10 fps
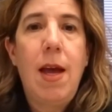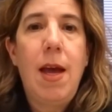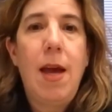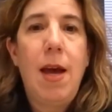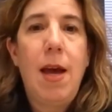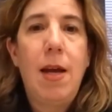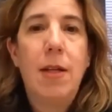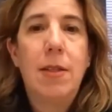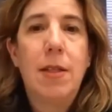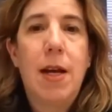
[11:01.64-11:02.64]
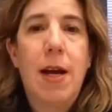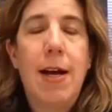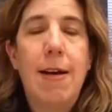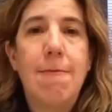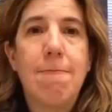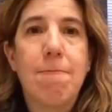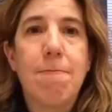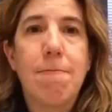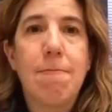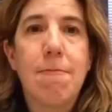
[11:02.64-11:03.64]
and
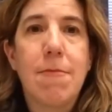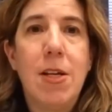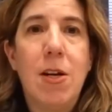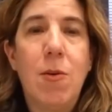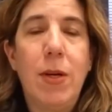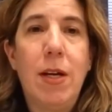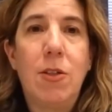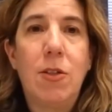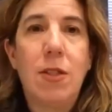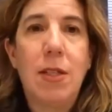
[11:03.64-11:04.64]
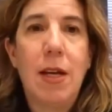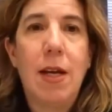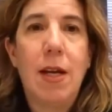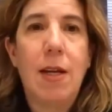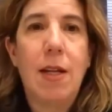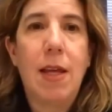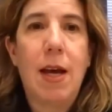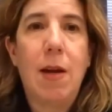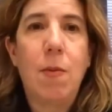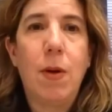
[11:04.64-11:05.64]
we understand
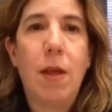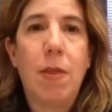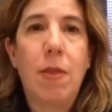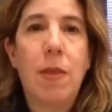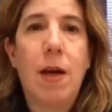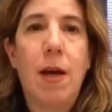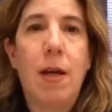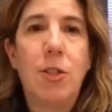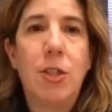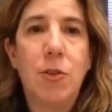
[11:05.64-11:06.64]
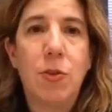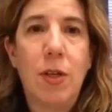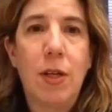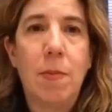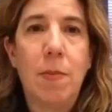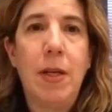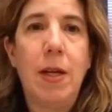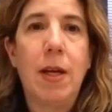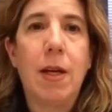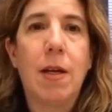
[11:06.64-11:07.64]
that with children
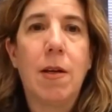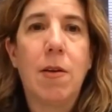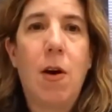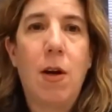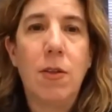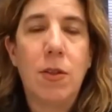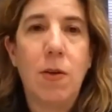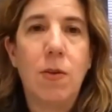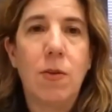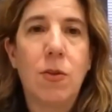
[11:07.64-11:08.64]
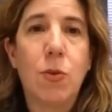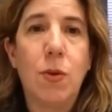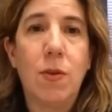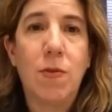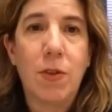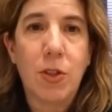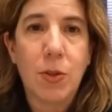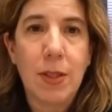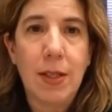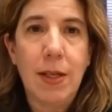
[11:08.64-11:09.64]
being also schooled
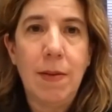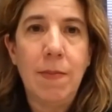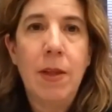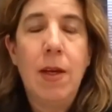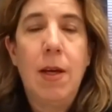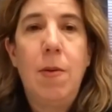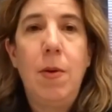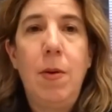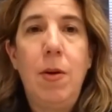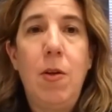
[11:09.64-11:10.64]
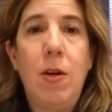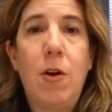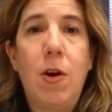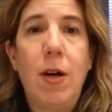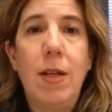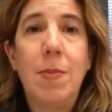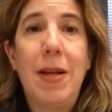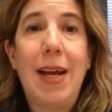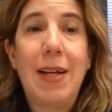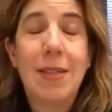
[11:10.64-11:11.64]
virtually, we know there aren't as
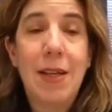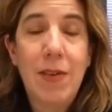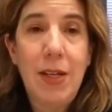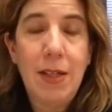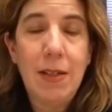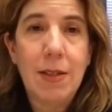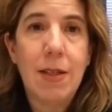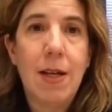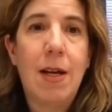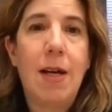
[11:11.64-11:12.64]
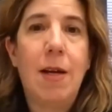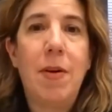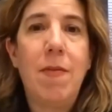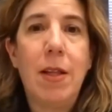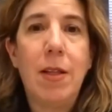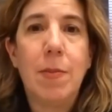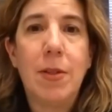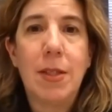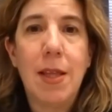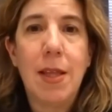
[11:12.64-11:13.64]
many activities
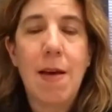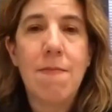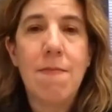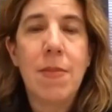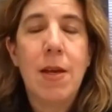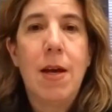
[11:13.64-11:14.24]
available to them.